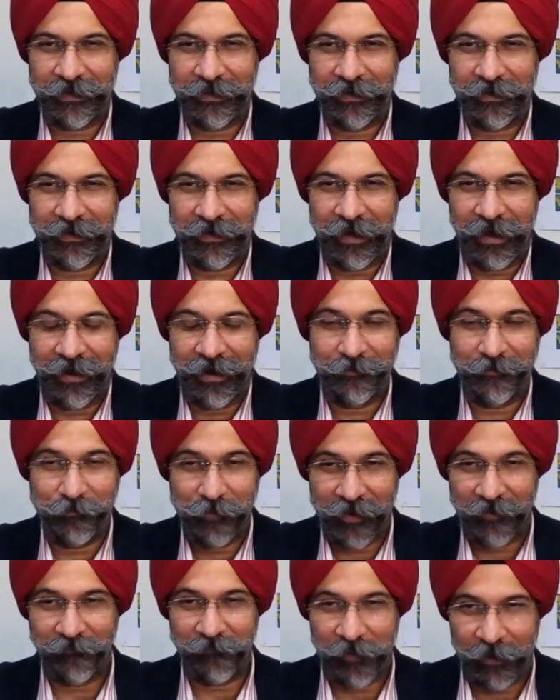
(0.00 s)
uh, and
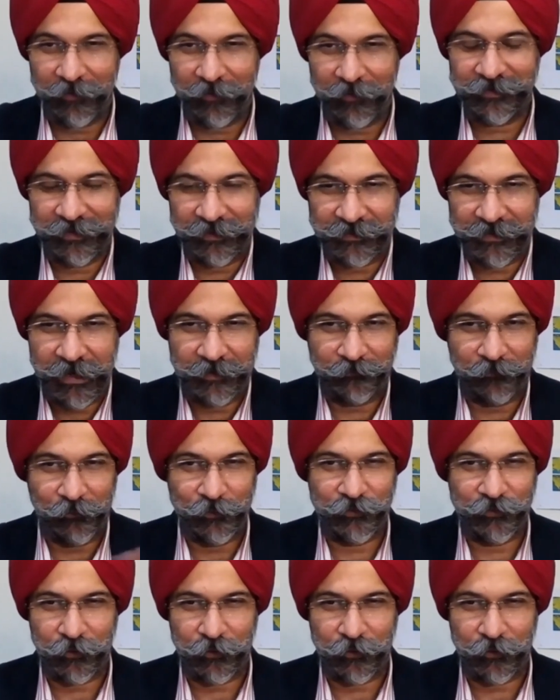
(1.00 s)
be very successful.